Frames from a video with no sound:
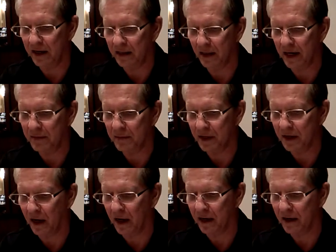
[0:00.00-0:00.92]
enlightenment
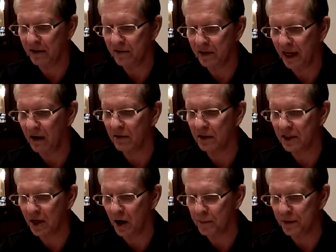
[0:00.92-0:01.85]
uh,
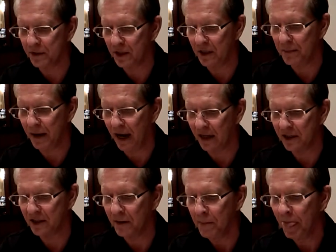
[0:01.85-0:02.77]
countless kalpas in the
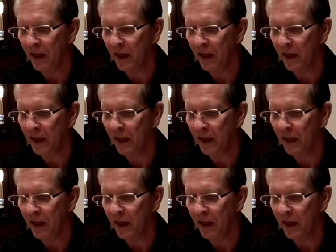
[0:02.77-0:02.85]
past.